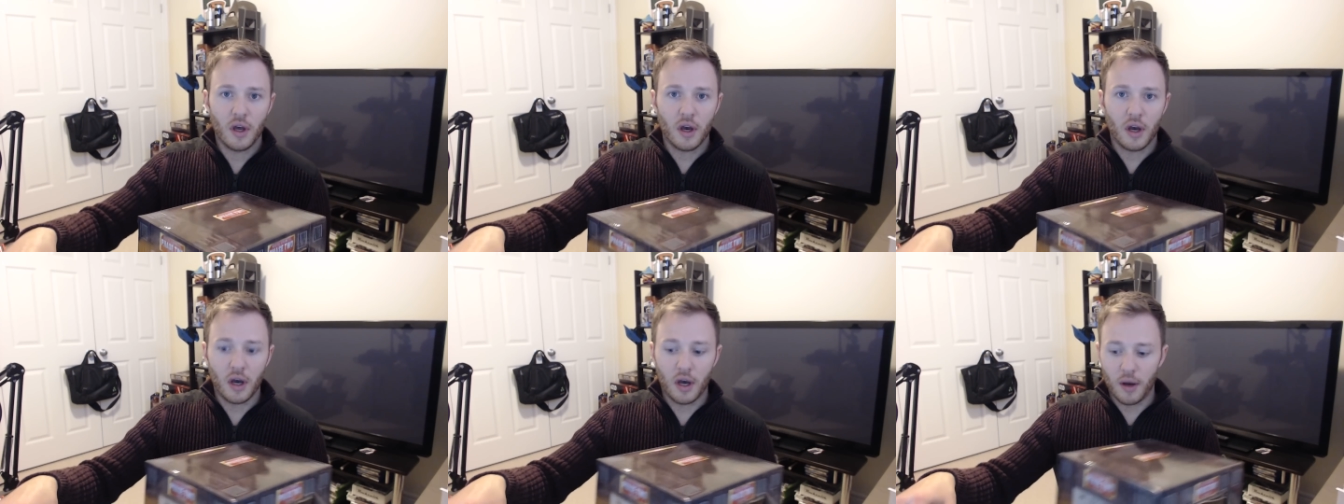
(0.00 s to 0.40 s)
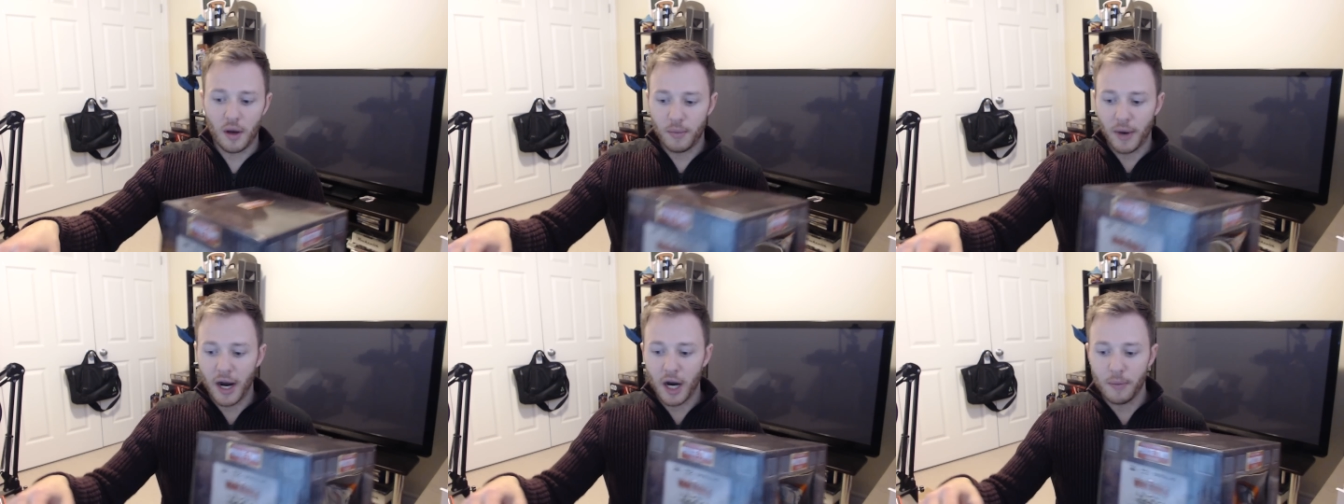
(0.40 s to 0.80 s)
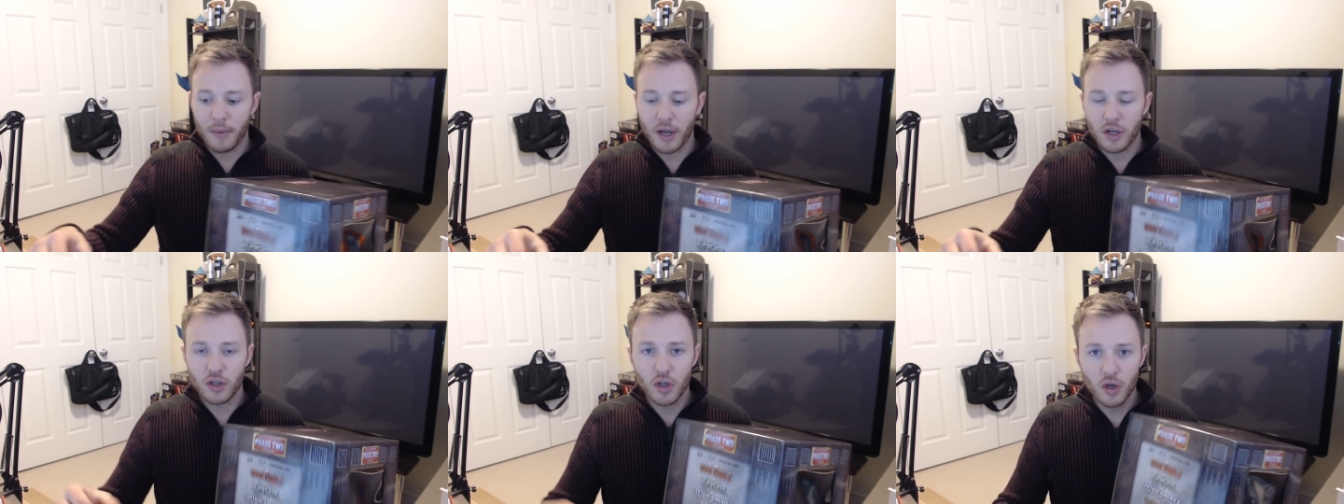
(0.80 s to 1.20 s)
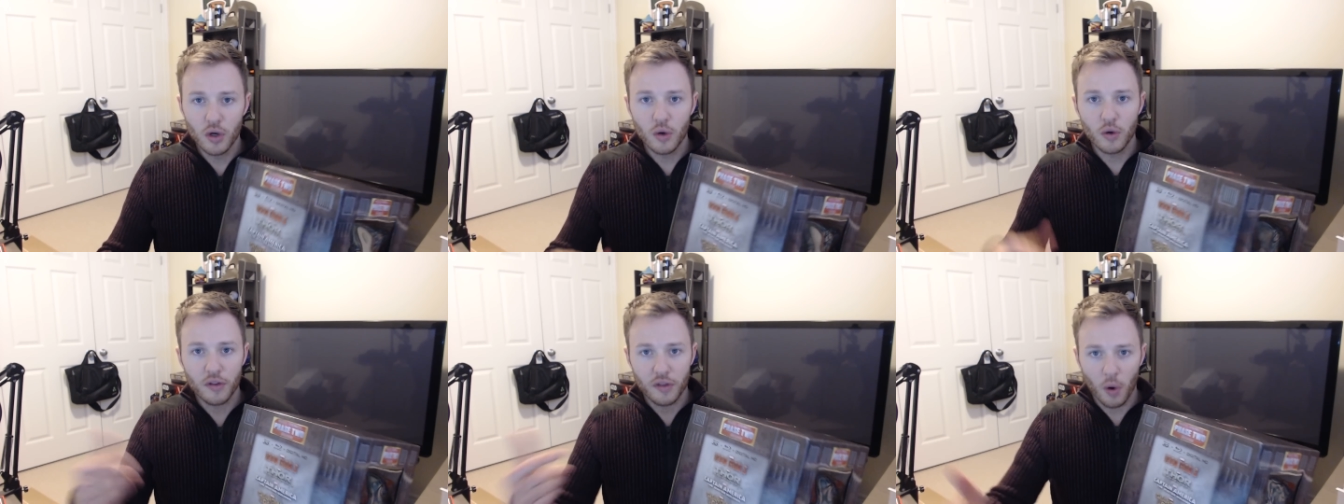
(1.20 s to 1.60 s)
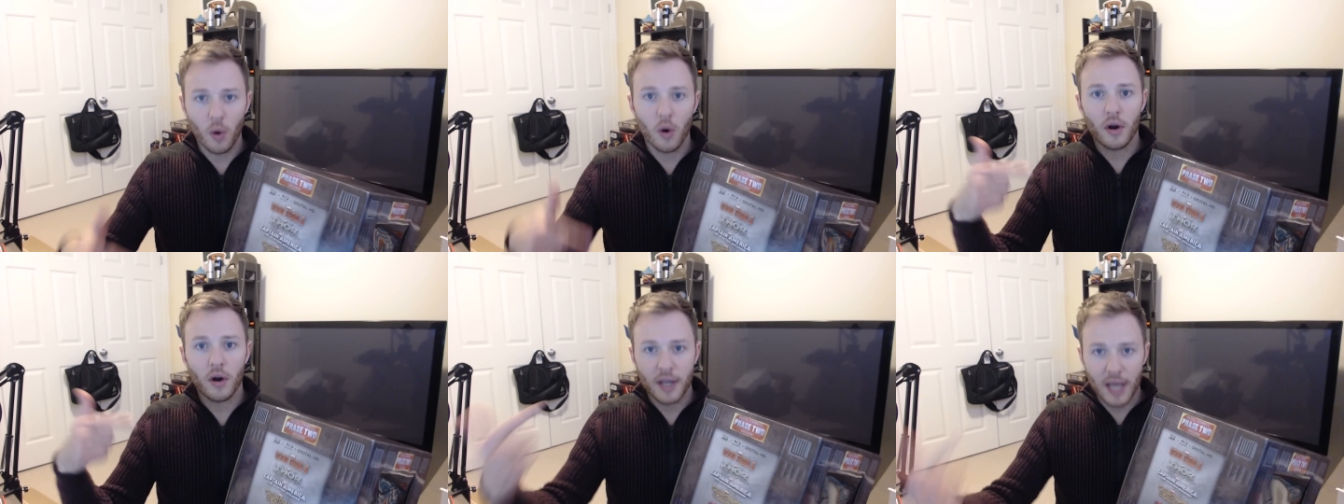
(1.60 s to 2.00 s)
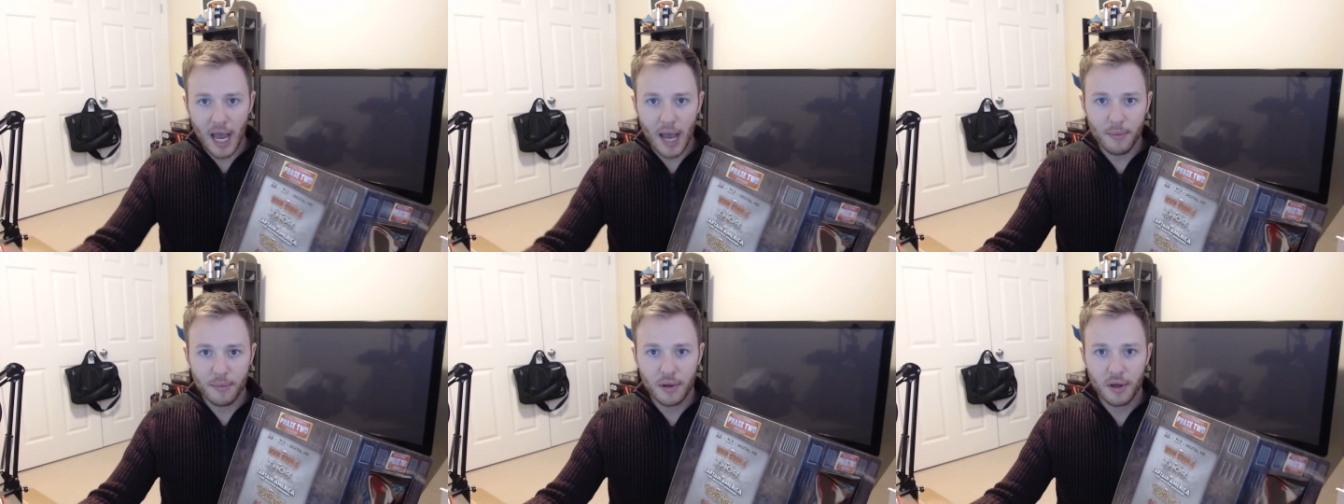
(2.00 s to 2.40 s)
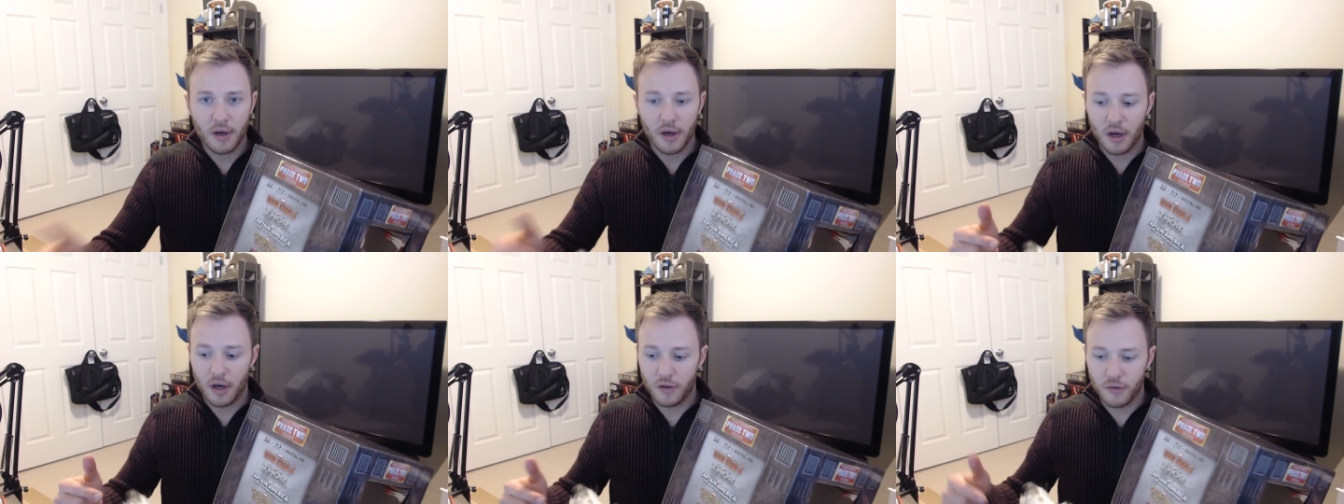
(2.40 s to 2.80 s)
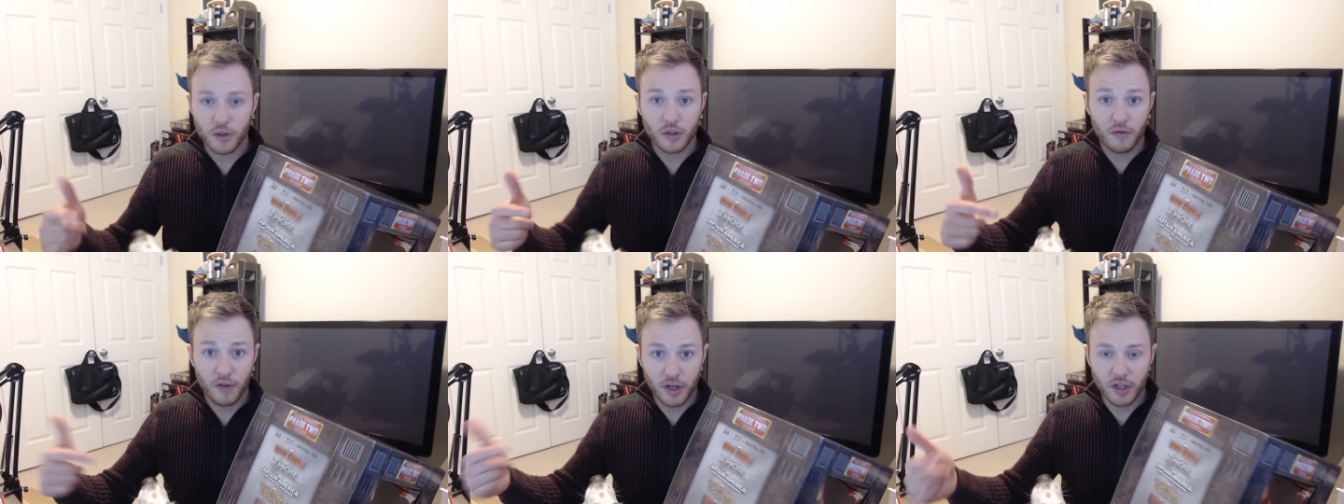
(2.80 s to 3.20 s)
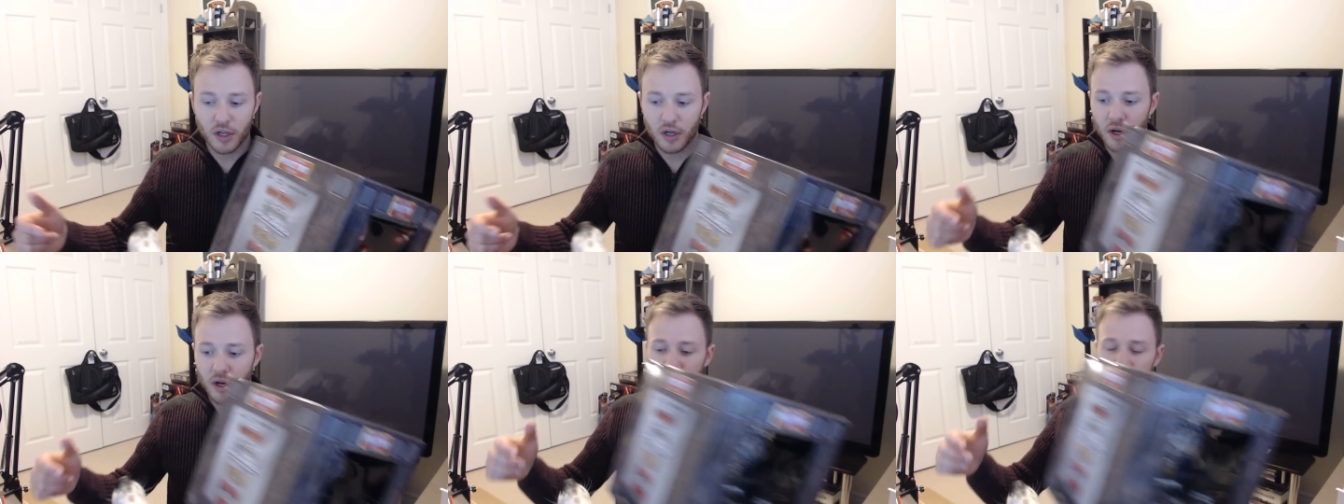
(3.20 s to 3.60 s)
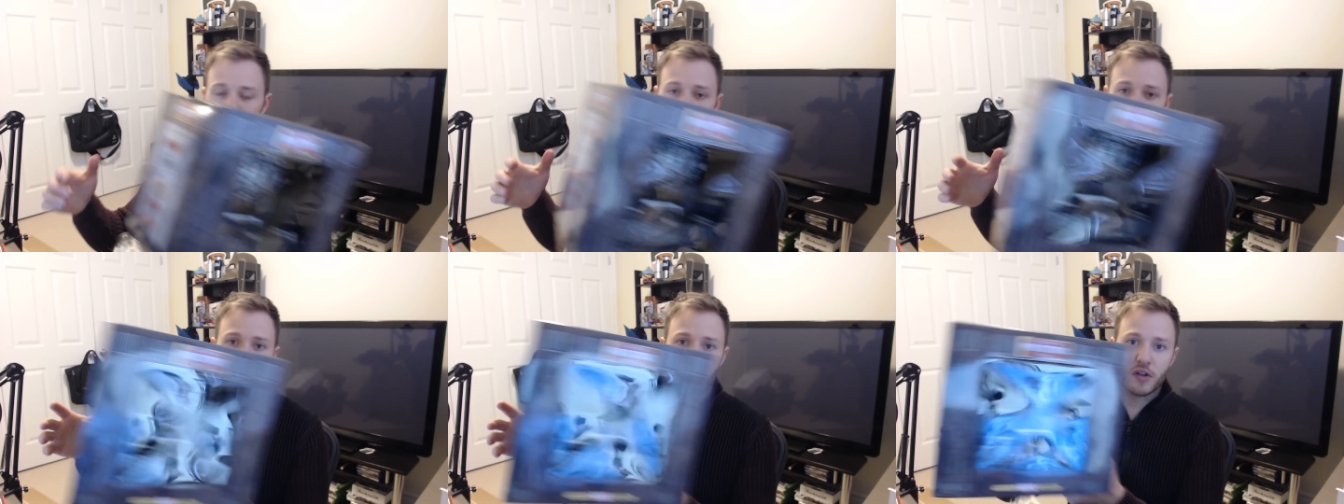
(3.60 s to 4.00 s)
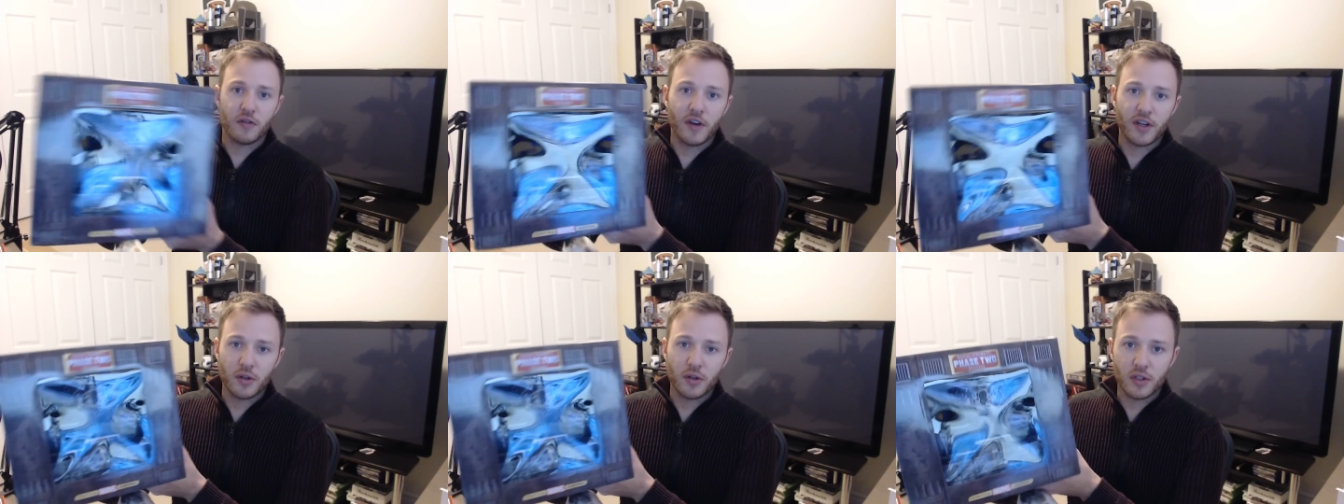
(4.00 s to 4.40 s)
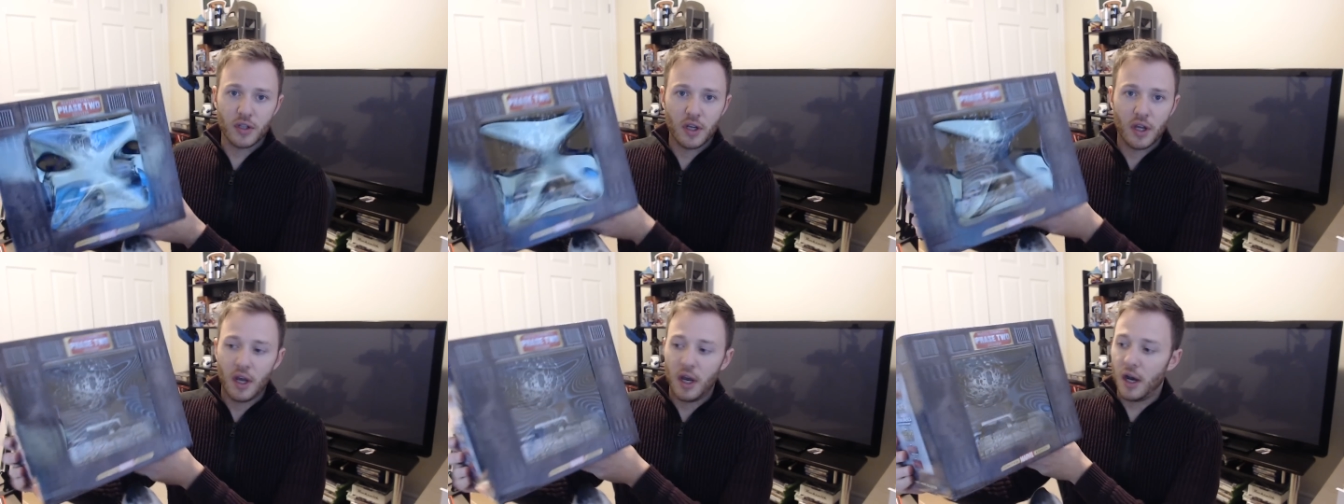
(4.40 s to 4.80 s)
um, Iron Man 2, Thor, Cap, uh, the first Avenger, and the first Avengers.